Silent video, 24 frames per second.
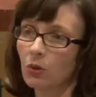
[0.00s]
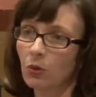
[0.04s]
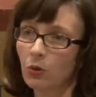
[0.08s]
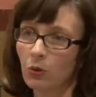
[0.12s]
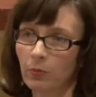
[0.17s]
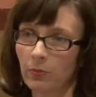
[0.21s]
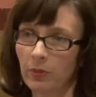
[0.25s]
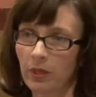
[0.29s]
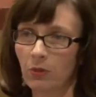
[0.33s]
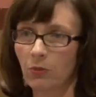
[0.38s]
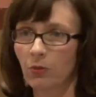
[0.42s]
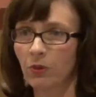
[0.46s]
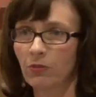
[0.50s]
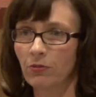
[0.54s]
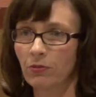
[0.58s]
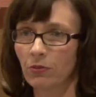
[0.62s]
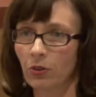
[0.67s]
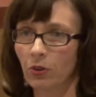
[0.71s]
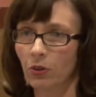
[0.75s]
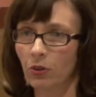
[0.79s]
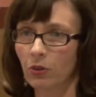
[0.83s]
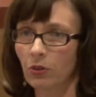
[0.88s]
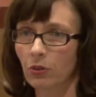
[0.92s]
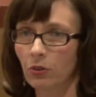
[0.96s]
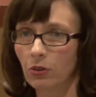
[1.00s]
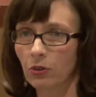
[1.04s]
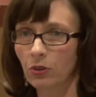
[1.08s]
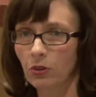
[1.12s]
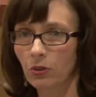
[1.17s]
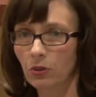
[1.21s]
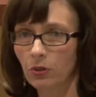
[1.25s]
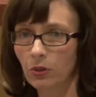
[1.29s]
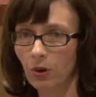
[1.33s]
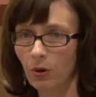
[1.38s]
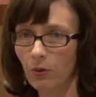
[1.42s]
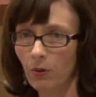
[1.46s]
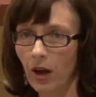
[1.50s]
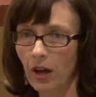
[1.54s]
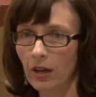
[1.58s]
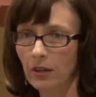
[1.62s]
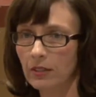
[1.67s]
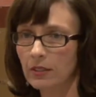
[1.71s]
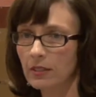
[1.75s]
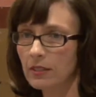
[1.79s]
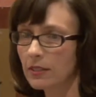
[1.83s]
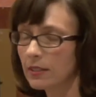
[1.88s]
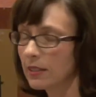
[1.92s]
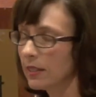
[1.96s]
you'll be referred or you'll go out
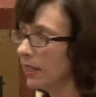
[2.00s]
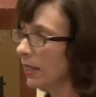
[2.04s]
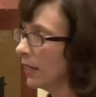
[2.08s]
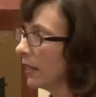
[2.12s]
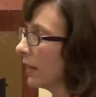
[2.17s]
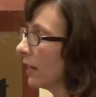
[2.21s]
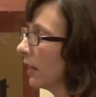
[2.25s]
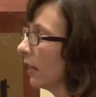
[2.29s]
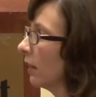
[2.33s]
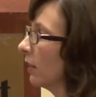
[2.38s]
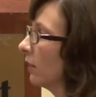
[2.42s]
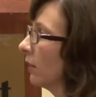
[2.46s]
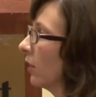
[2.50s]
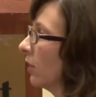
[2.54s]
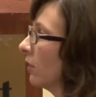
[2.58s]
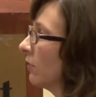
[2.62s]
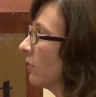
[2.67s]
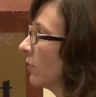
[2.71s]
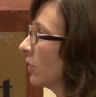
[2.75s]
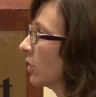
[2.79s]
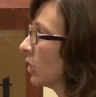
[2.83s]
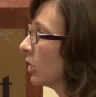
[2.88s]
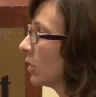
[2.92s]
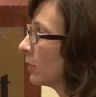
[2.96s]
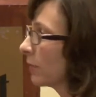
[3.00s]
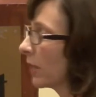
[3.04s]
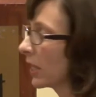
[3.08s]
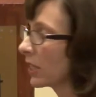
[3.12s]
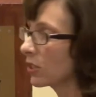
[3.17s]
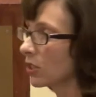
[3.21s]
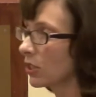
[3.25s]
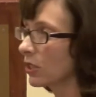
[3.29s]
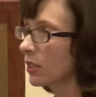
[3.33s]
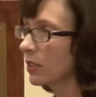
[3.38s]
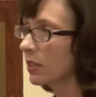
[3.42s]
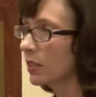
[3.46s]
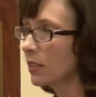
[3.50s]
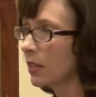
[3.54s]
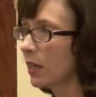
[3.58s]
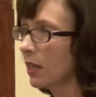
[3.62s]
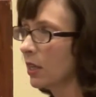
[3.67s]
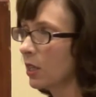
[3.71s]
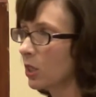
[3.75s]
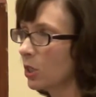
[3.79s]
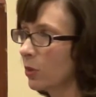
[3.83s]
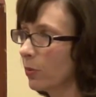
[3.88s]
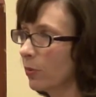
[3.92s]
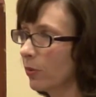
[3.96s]
and see a low vision specialist
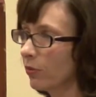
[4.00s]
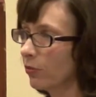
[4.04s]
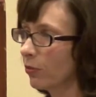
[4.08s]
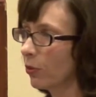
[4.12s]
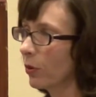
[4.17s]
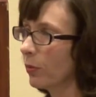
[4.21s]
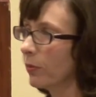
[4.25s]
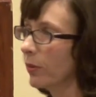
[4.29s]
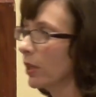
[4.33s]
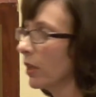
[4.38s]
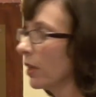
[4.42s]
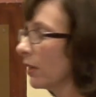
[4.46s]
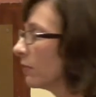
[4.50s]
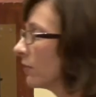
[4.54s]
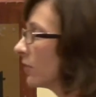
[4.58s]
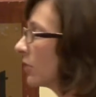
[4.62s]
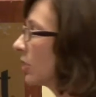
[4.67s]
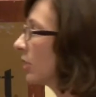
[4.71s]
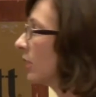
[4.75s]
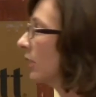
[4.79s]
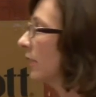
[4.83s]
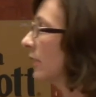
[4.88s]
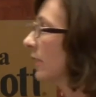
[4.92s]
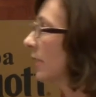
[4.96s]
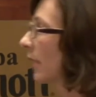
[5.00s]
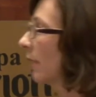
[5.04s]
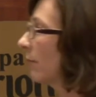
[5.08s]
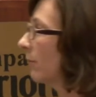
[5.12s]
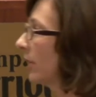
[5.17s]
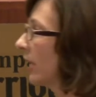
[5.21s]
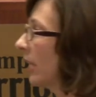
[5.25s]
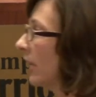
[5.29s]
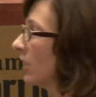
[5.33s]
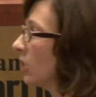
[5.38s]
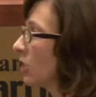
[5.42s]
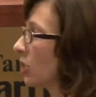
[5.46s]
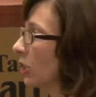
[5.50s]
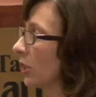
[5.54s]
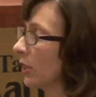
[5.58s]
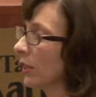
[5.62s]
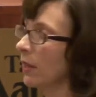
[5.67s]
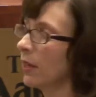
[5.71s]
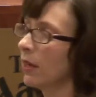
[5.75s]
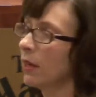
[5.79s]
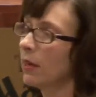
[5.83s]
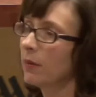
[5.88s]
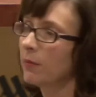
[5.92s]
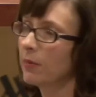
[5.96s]
to perform a low vision examination,
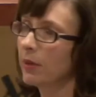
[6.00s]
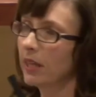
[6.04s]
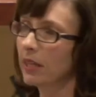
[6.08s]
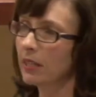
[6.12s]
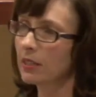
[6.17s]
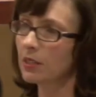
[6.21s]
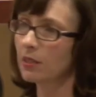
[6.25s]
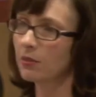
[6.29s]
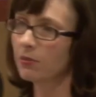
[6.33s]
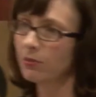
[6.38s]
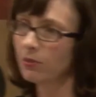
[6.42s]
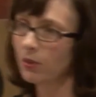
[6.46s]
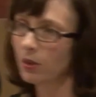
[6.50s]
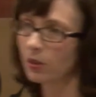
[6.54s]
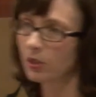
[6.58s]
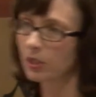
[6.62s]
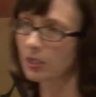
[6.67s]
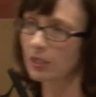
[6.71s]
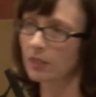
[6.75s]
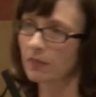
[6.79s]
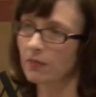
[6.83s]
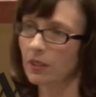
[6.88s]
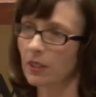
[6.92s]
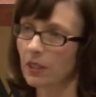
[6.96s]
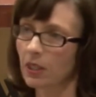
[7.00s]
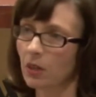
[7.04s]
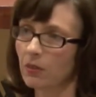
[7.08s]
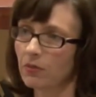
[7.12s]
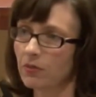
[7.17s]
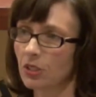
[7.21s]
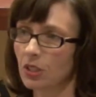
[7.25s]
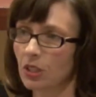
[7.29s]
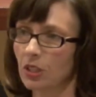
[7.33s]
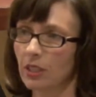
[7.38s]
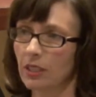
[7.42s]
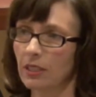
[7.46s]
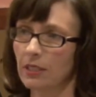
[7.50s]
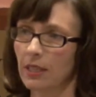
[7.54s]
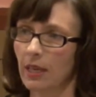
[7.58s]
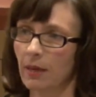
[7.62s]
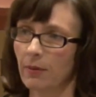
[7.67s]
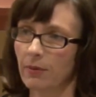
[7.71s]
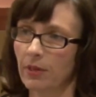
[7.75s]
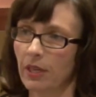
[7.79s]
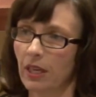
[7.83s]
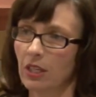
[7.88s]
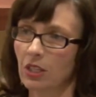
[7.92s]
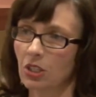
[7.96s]
because the focus of the low vision
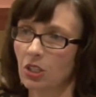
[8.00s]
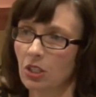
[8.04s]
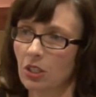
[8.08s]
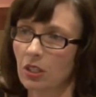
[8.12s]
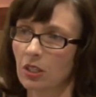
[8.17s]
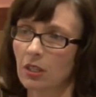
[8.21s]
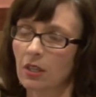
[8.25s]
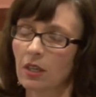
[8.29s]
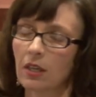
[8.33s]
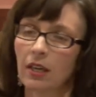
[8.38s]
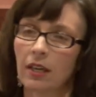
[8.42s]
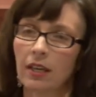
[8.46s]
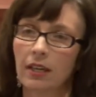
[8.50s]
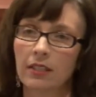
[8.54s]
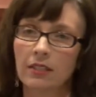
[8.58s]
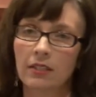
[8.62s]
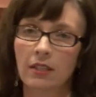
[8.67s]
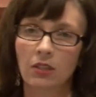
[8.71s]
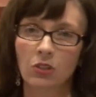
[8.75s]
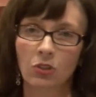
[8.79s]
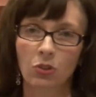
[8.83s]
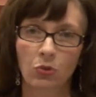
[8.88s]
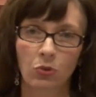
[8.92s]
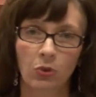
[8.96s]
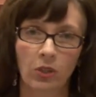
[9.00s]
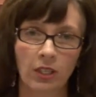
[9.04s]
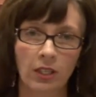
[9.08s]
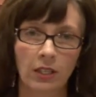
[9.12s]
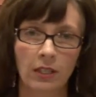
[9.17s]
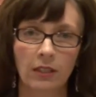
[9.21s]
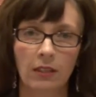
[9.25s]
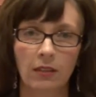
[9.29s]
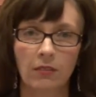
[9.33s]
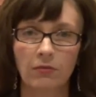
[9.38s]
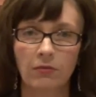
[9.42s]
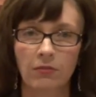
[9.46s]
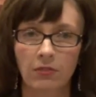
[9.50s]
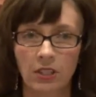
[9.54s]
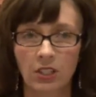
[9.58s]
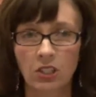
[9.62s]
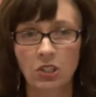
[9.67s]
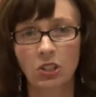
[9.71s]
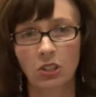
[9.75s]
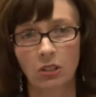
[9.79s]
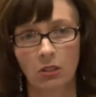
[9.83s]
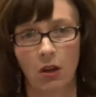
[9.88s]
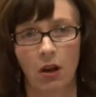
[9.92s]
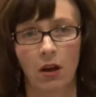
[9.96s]
examination is on treating the
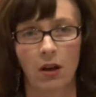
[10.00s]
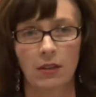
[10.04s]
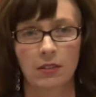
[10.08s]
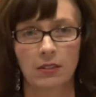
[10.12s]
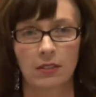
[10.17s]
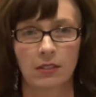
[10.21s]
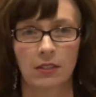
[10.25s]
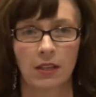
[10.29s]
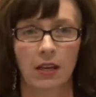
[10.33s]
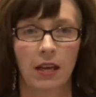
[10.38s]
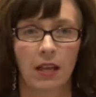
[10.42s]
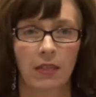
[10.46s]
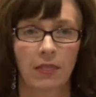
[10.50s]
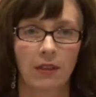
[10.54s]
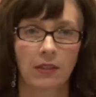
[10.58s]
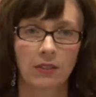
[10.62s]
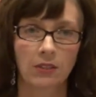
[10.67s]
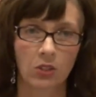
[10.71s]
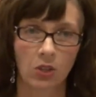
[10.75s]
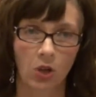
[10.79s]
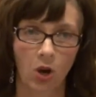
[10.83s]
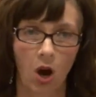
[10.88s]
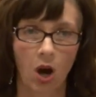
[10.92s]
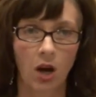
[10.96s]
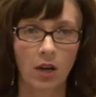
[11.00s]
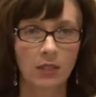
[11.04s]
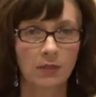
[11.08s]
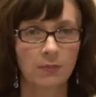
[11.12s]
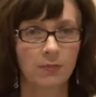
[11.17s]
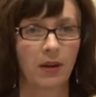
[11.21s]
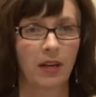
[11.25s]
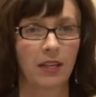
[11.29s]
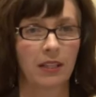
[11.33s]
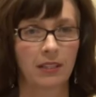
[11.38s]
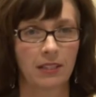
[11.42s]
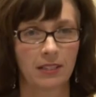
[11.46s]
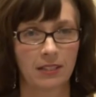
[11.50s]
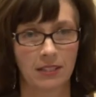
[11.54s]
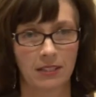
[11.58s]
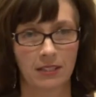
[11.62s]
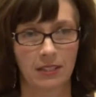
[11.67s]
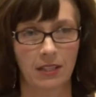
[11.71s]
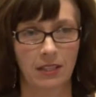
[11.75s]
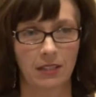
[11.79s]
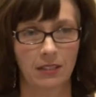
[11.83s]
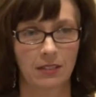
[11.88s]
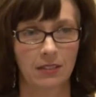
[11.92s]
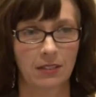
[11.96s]
vision loss that's caused by the
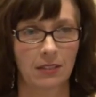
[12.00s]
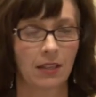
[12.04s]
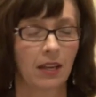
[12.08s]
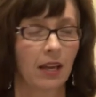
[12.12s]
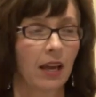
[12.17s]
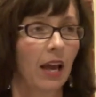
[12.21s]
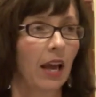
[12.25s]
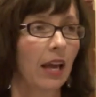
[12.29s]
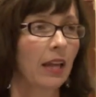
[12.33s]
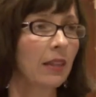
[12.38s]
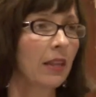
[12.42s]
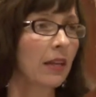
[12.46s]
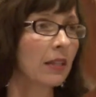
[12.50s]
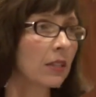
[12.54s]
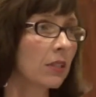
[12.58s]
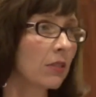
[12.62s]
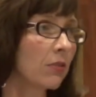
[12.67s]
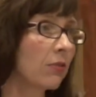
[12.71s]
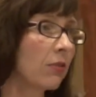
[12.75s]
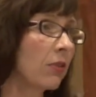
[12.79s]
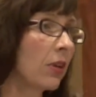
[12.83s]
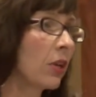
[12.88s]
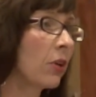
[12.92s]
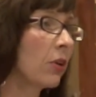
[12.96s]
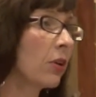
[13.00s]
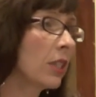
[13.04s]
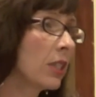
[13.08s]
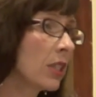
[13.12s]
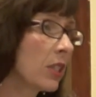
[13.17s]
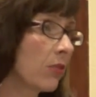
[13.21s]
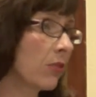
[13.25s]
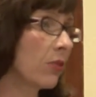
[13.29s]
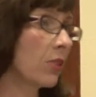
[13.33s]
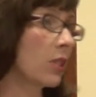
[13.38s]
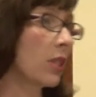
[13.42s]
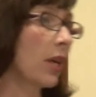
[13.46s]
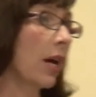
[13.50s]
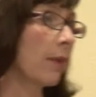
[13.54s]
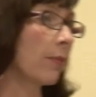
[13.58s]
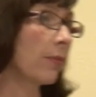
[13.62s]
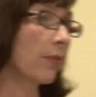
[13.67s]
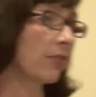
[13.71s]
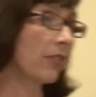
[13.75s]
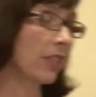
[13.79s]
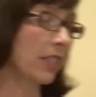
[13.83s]
disease. And that's a very different type of